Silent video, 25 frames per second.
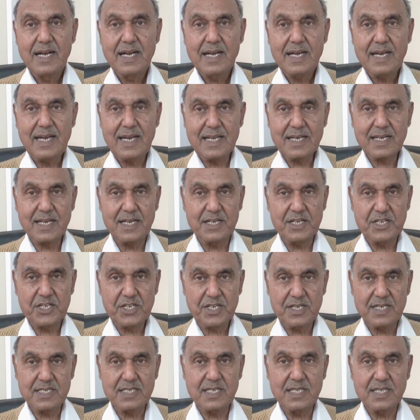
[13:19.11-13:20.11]
air
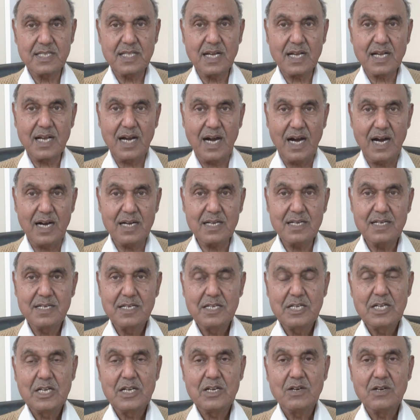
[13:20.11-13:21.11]
conditioners in the car
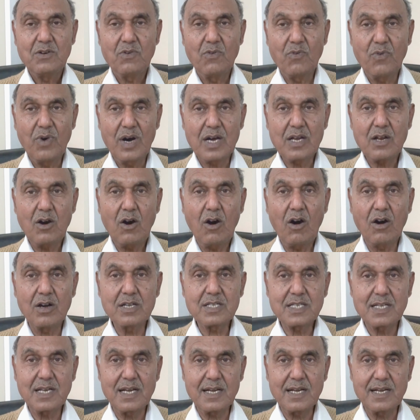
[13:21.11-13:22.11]
were
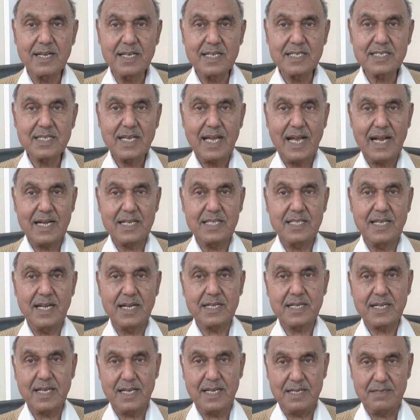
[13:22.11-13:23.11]
auxiliaries at
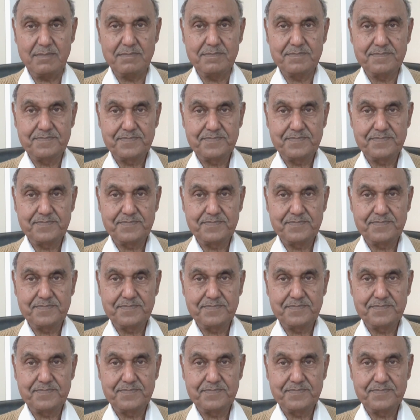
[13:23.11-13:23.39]
that time.